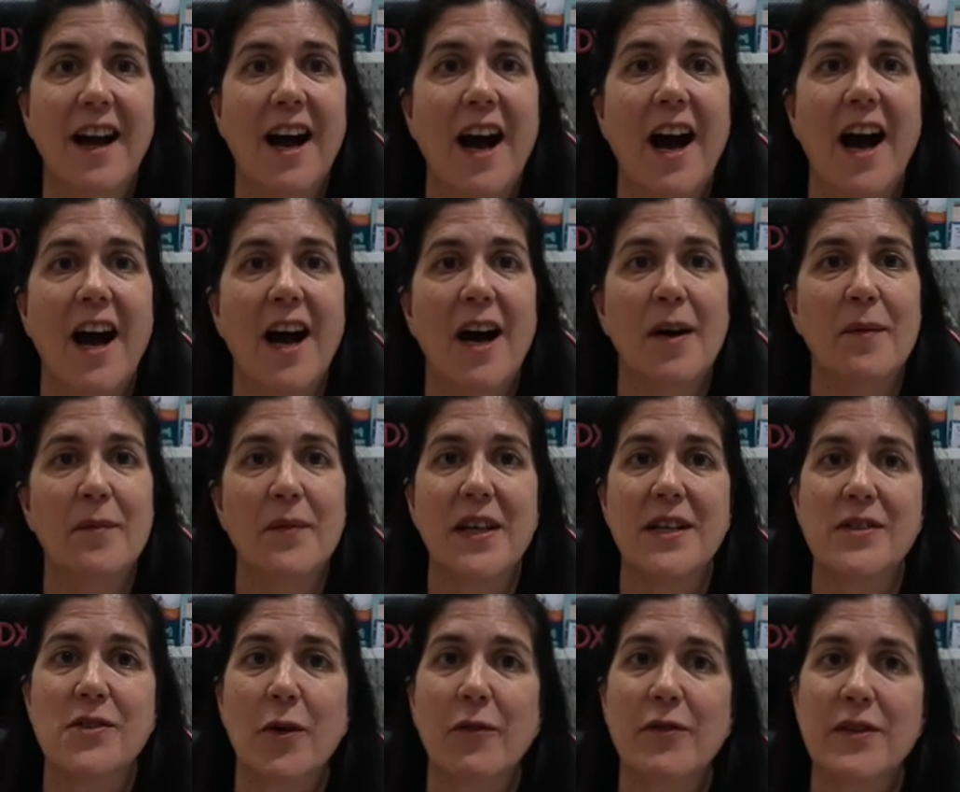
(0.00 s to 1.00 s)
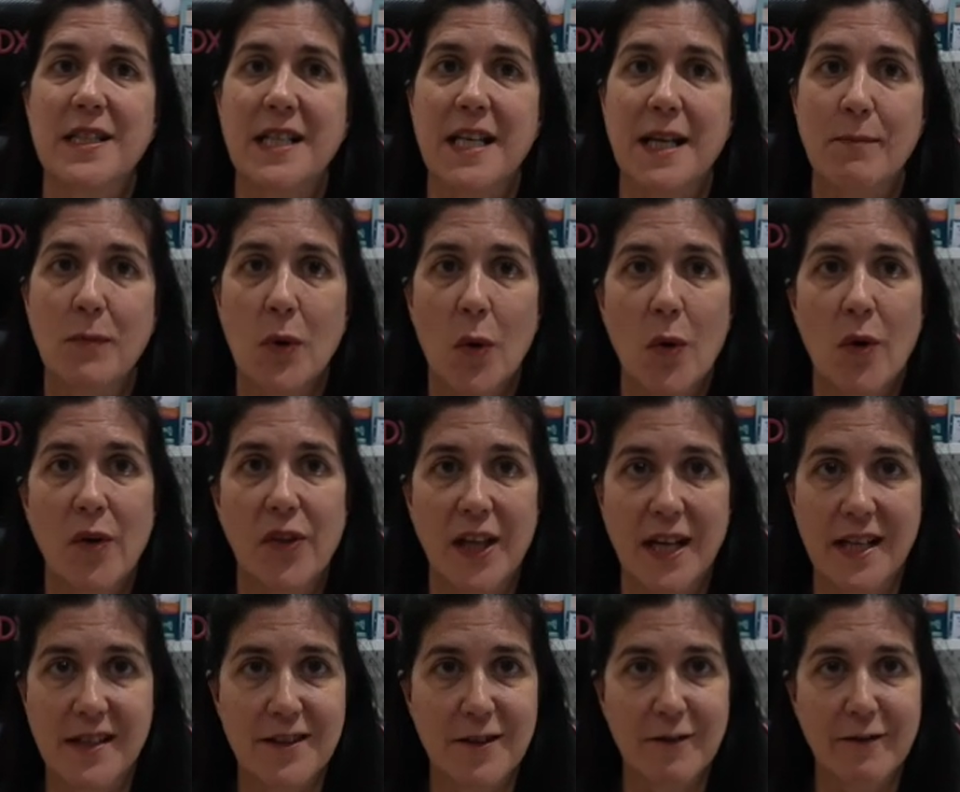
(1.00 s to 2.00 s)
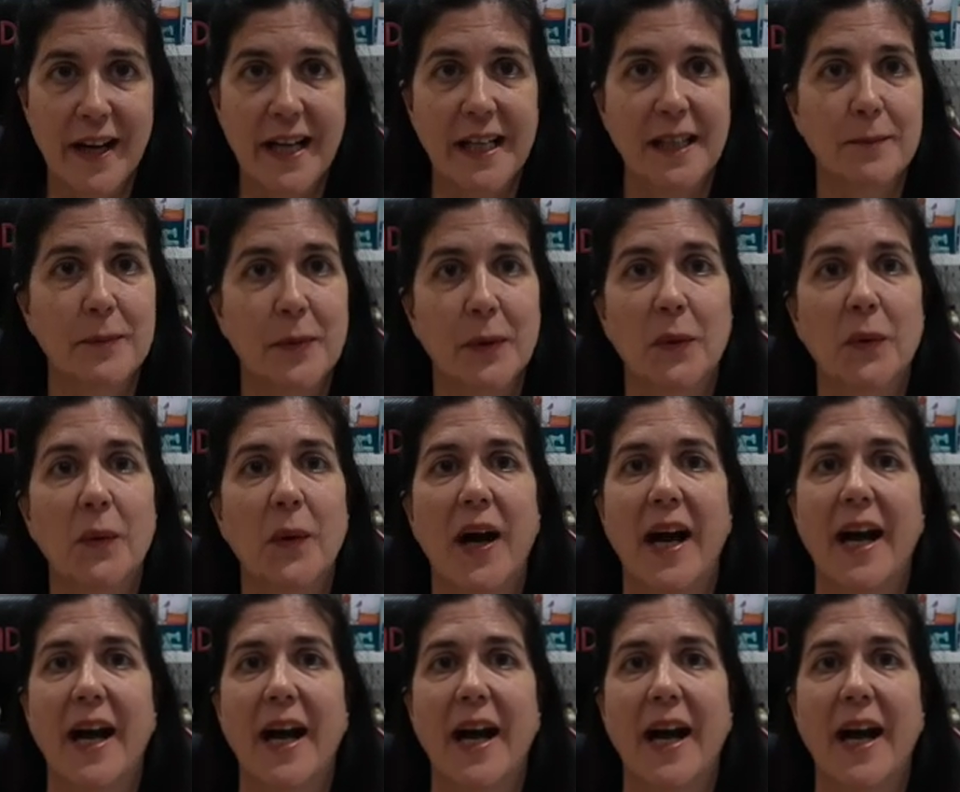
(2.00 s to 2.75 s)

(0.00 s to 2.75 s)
There's obviously more things available,